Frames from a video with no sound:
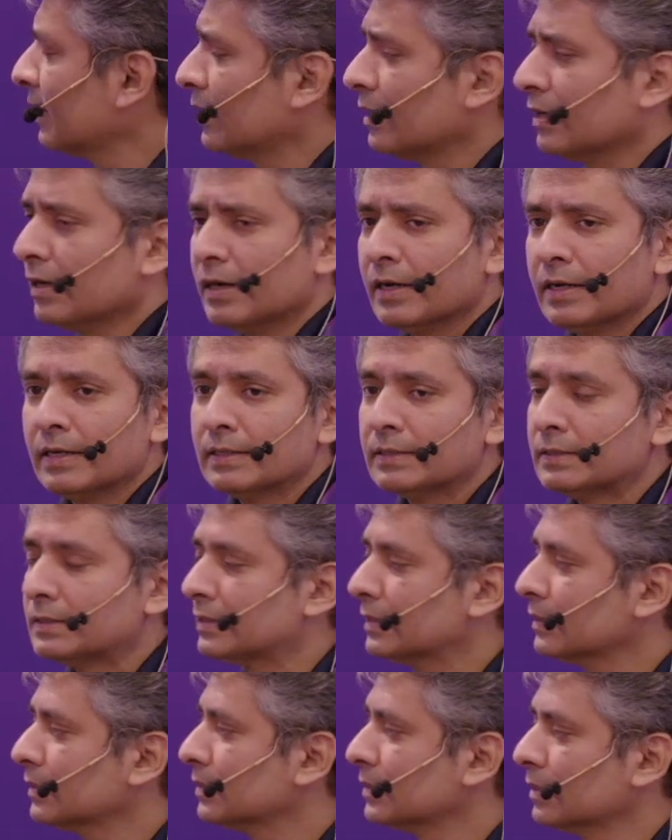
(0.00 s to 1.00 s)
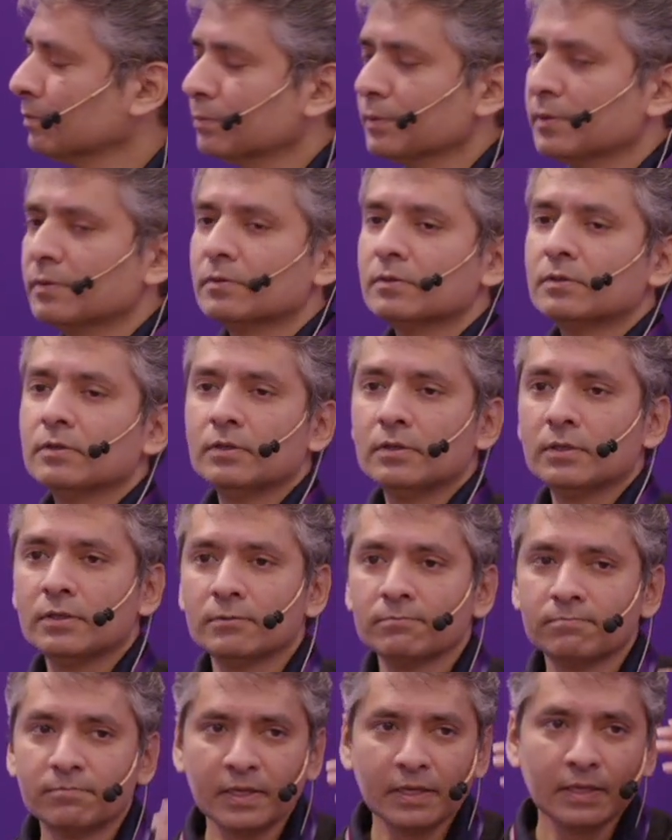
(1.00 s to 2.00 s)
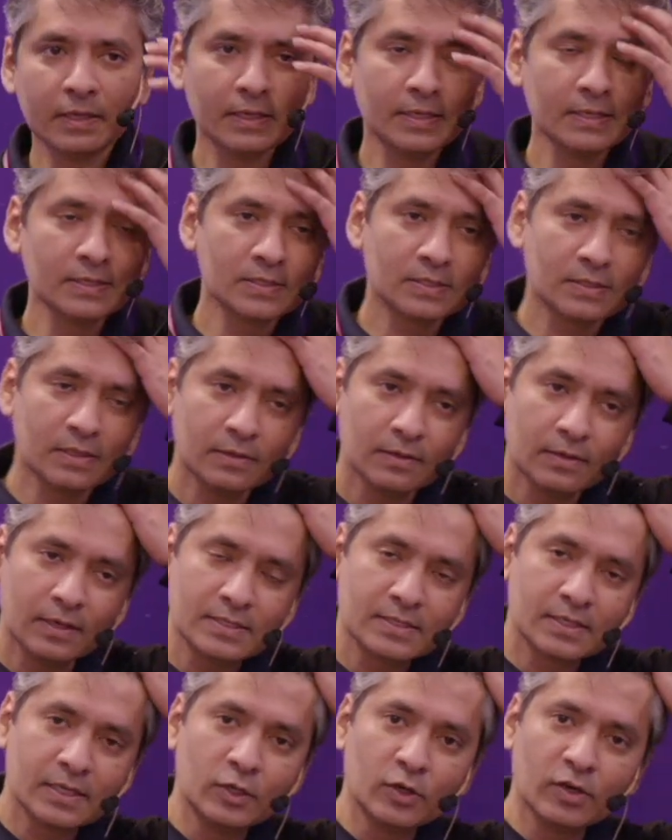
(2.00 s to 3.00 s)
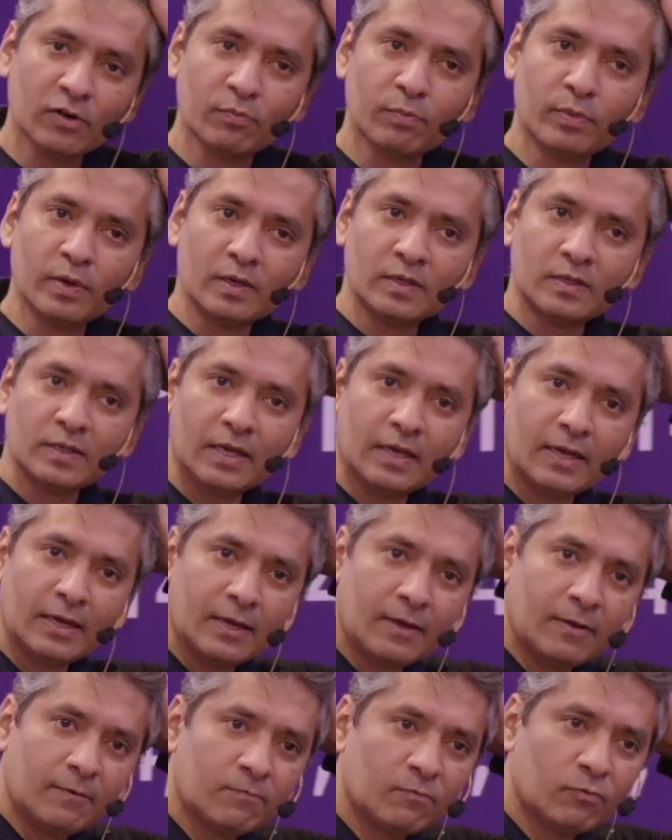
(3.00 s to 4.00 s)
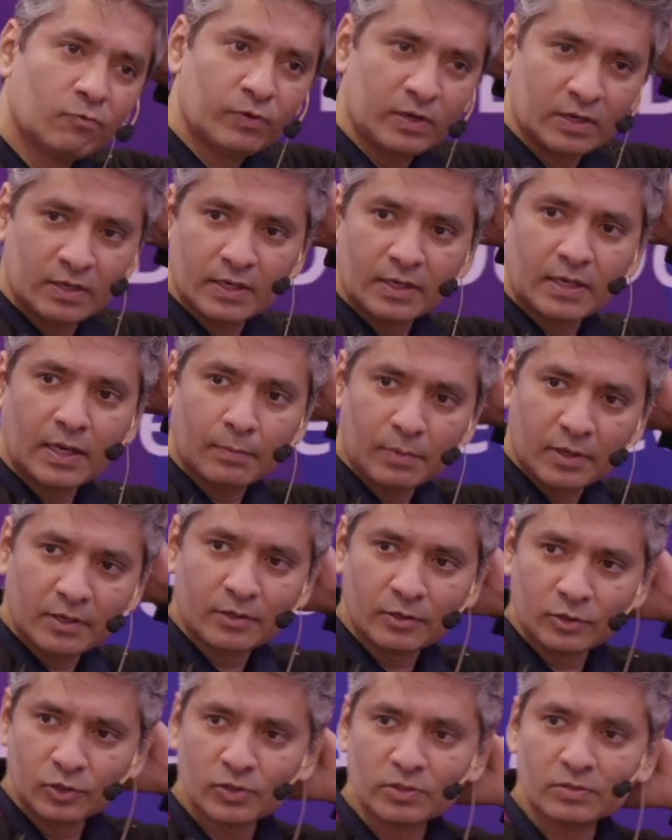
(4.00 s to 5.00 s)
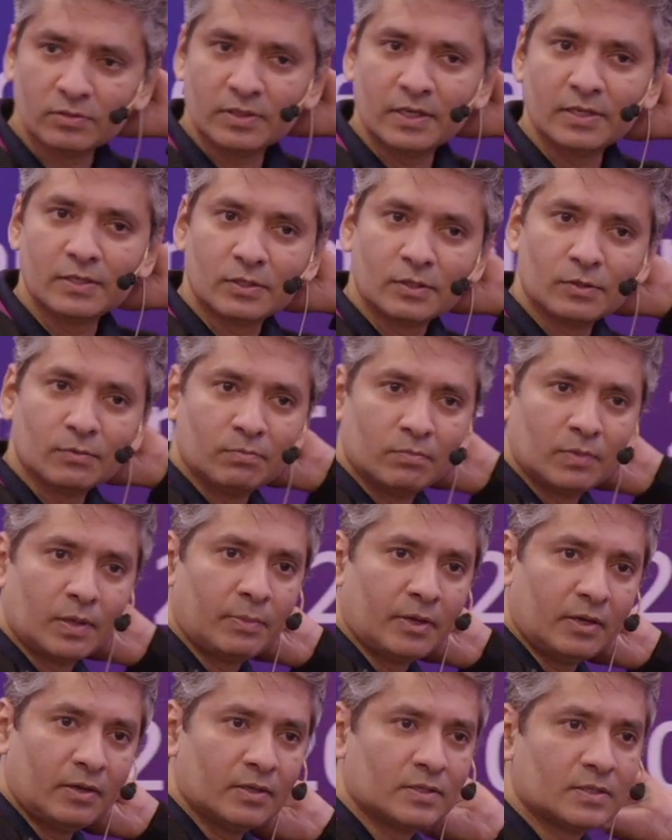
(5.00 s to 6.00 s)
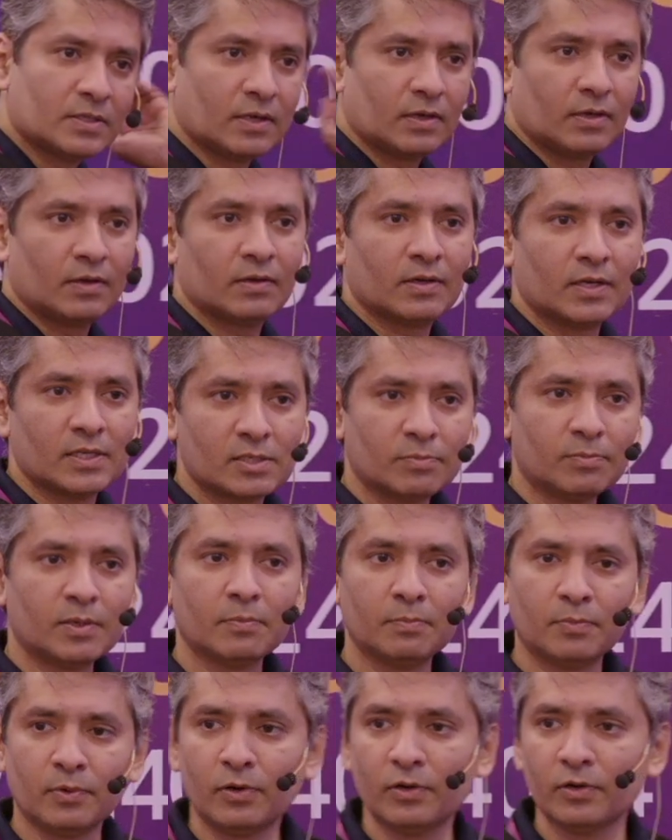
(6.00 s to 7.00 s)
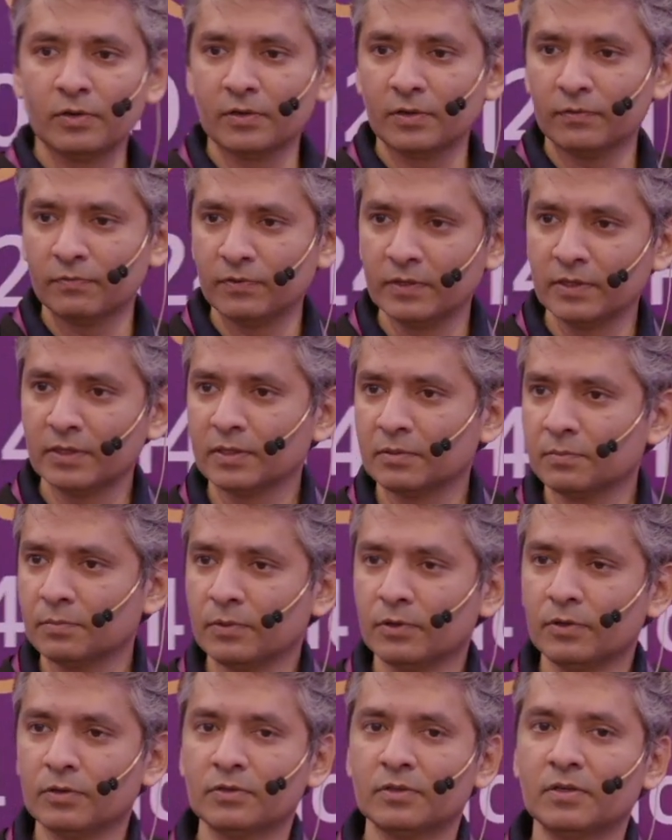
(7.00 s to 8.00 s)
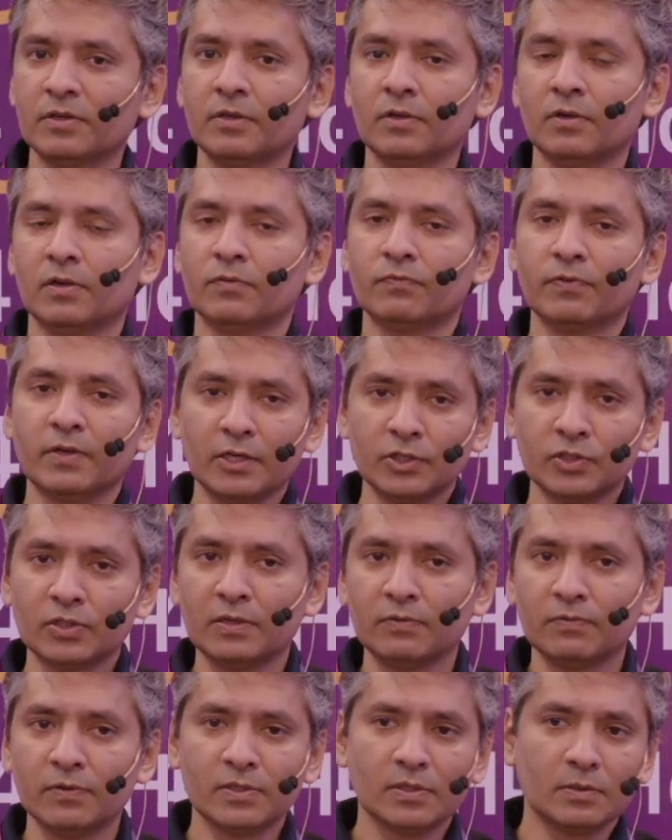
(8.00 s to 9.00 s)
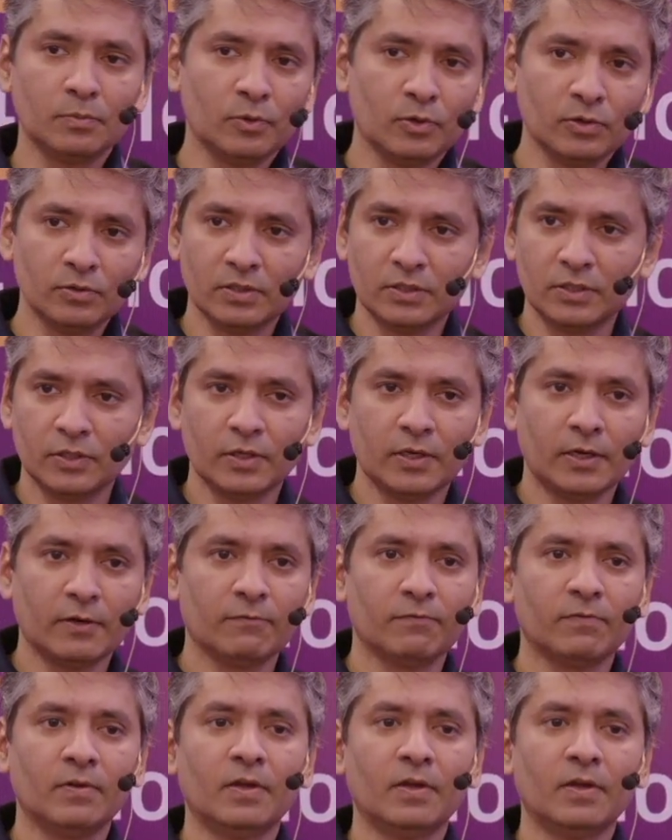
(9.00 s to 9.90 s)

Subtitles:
And simple thing is, let's say you have built a fintech application, right? So maybe it's a customer bot or a fintech bot or financial advisor bot that you have